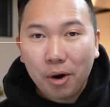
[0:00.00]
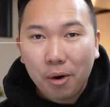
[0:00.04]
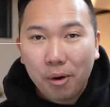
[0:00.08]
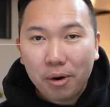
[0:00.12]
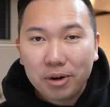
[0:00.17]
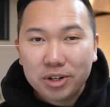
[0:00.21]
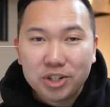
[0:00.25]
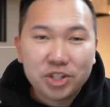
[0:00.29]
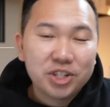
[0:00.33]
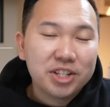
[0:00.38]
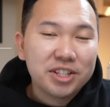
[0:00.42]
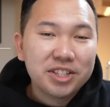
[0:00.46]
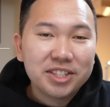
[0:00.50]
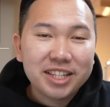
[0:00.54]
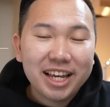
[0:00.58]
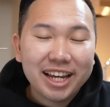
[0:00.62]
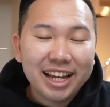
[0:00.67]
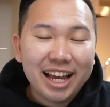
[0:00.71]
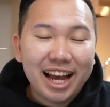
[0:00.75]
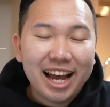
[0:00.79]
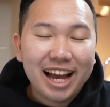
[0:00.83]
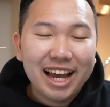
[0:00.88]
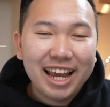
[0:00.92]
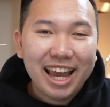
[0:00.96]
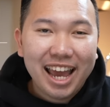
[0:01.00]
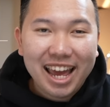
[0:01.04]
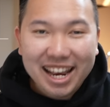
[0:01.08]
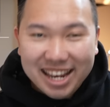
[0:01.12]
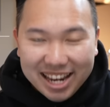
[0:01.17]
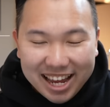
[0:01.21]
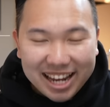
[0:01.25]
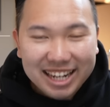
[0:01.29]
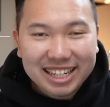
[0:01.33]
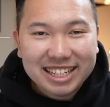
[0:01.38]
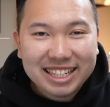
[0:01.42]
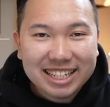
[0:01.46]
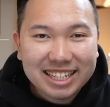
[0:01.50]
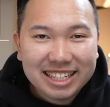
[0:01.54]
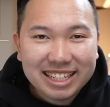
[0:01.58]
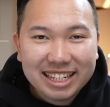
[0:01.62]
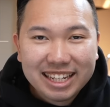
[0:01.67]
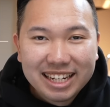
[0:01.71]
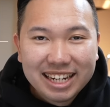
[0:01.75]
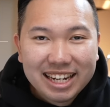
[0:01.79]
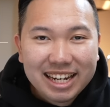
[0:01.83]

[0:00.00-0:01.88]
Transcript: or Shinsekai at night.